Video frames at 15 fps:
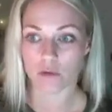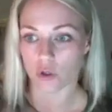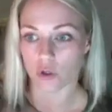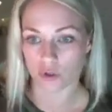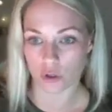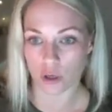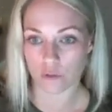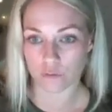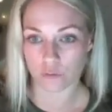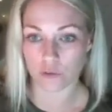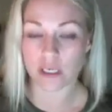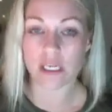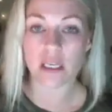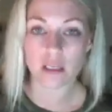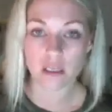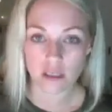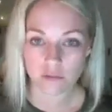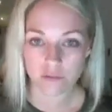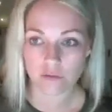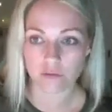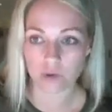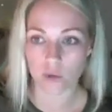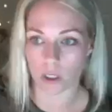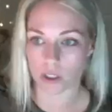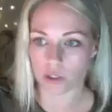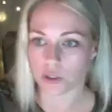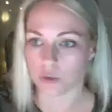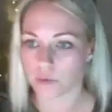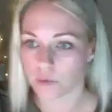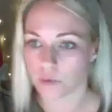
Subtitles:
Those are all free if you want to.